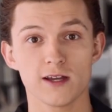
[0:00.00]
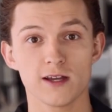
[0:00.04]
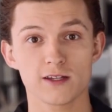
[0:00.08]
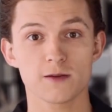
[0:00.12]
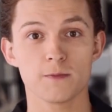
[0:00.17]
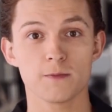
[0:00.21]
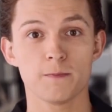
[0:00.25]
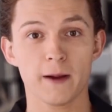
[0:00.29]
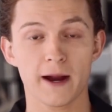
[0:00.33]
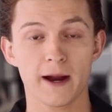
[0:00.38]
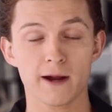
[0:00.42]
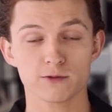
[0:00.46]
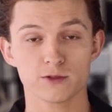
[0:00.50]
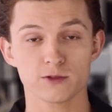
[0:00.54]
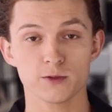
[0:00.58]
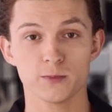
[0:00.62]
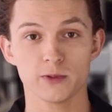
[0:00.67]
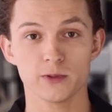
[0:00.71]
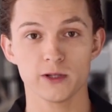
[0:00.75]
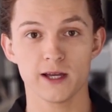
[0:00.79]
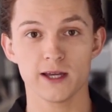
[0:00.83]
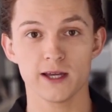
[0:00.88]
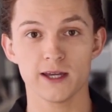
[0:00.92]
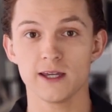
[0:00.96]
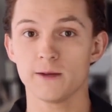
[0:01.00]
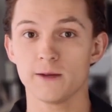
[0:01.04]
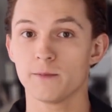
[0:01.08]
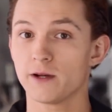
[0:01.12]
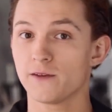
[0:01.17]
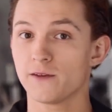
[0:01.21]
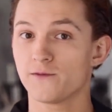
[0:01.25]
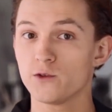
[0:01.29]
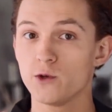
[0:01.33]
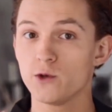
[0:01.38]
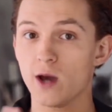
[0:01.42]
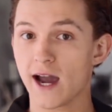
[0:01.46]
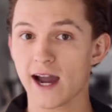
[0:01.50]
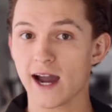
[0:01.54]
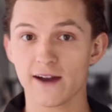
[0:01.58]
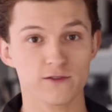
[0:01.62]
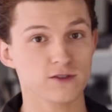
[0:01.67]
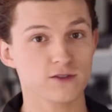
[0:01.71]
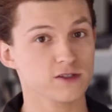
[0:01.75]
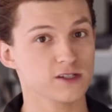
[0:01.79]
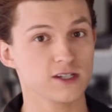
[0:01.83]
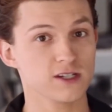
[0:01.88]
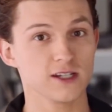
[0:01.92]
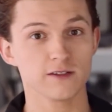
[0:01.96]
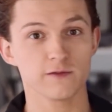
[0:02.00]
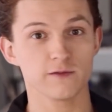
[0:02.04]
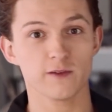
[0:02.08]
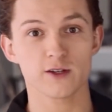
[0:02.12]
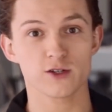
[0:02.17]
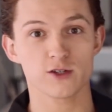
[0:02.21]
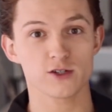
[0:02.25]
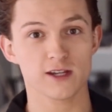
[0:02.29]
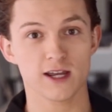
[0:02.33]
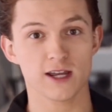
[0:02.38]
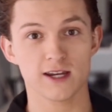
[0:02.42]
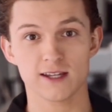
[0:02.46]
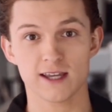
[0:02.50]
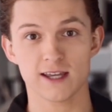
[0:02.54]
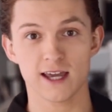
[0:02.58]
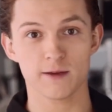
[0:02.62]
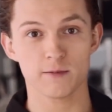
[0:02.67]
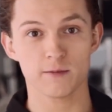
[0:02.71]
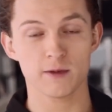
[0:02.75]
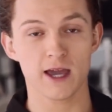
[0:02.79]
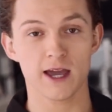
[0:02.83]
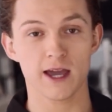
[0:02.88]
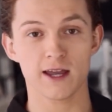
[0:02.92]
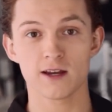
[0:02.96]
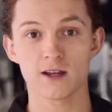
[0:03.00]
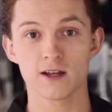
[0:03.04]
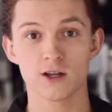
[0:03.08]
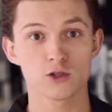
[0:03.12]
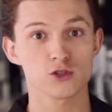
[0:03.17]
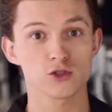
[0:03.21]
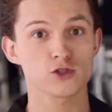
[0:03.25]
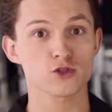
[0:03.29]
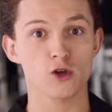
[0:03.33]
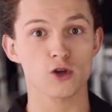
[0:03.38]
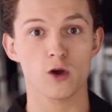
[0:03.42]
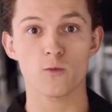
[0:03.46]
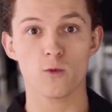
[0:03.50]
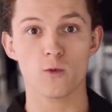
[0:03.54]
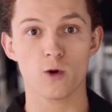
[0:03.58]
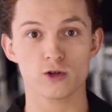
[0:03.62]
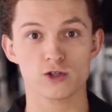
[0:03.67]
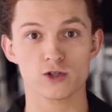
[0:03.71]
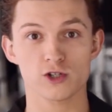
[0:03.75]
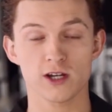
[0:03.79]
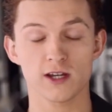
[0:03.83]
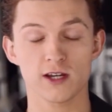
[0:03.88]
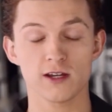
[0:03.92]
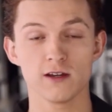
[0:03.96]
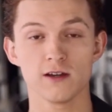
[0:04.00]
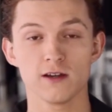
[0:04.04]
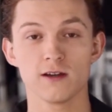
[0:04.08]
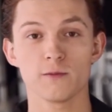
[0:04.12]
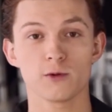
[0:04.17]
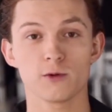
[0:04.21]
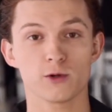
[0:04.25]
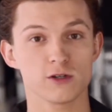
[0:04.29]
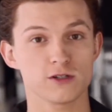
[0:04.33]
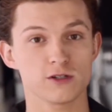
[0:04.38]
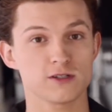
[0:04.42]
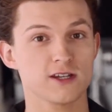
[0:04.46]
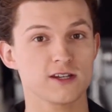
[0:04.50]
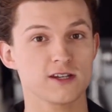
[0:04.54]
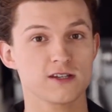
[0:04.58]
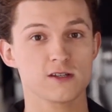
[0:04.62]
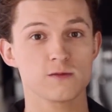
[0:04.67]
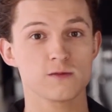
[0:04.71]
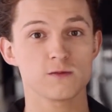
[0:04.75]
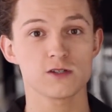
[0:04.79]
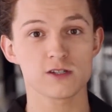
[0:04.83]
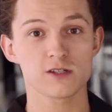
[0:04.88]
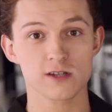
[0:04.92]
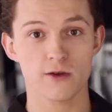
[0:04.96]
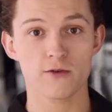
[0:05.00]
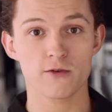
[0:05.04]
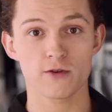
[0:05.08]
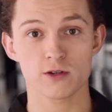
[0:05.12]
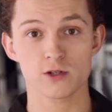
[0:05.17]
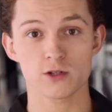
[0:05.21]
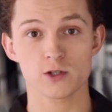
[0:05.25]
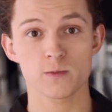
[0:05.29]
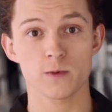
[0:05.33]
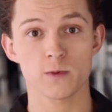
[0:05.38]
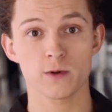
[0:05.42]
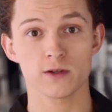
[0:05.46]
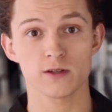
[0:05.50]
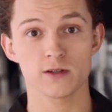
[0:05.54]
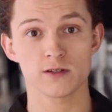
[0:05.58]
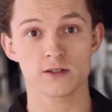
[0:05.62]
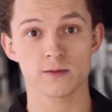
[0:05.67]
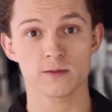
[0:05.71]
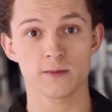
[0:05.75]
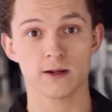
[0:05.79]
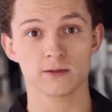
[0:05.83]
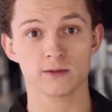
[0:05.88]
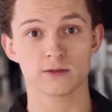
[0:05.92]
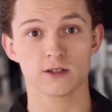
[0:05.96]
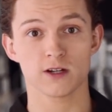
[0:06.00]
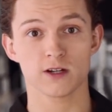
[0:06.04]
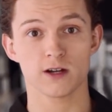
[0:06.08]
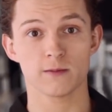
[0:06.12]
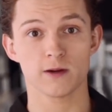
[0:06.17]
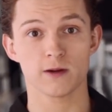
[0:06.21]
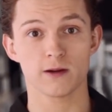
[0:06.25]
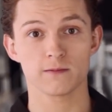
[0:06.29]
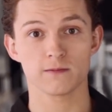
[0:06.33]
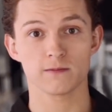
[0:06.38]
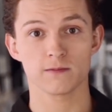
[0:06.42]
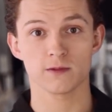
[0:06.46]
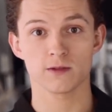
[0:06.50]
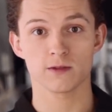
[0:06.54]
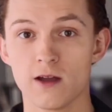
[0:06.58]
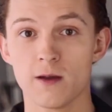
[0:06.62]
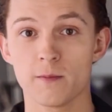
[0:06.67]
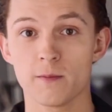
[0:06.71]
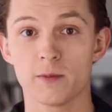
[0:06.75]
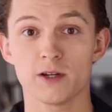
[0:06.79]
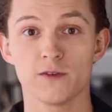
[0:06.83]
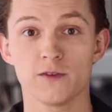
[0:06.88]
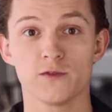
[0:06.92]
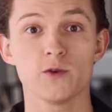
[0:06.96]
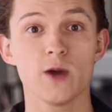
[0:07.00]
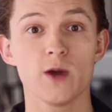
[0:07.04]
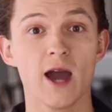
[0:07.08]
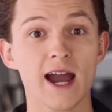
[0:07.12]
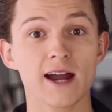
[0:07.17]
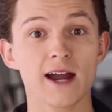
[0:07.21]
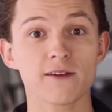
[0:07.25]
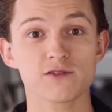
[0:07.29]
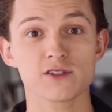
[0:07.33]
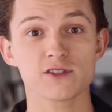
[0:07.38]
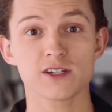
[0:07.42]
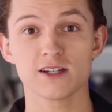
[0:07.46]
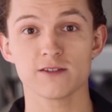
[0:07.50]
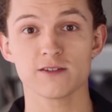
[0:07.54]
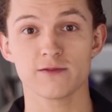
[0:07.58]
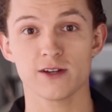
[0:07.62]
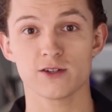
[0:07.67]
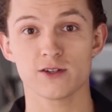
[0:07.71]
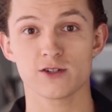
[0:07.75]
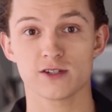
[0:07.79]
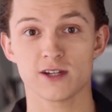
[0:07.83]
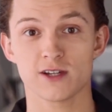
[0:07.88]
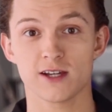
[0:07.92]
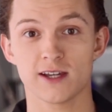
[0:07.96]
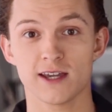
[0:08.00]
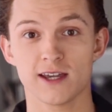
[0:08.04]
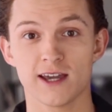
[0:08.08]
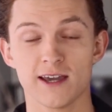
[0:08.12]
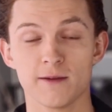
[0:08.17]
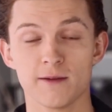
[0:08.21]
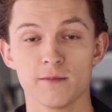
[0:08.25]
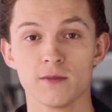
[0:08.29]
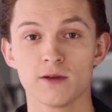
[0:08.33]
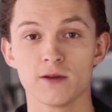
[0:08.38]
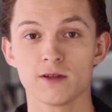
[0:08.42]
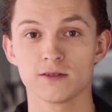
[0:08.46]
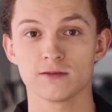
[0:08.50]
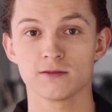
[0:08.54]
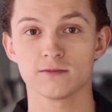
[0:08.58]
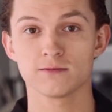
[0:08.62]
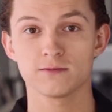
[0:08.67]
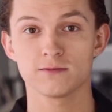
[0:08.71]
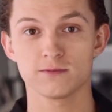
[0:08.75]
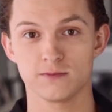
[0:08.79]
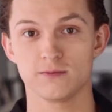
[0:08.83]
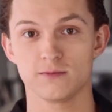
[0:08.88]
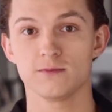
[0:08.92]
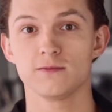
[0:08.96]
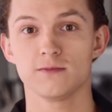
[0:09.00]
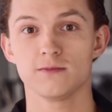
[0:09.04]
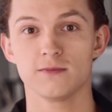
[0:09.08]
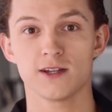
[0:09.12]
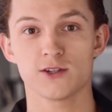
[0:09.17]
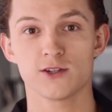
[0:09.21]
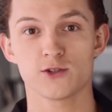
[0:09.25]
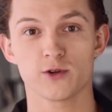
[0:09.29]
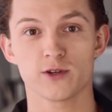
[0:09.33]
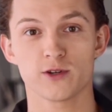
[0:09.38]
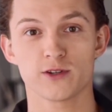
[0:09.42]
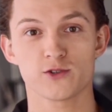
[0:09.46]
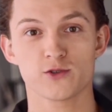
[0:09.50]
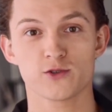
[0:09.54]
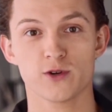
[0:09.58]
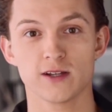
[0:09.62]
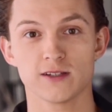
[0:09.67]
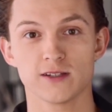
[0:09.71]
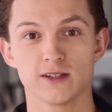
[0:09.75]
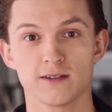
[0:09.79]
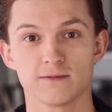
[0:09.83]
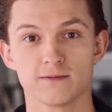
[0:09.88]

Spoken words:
issue of Sonic, where we discuss comics, movies, games, and more. My name is Ronnie, and today I want to give you all a quick update on Spider-Man No Way Home news. Now, I'm using a couple of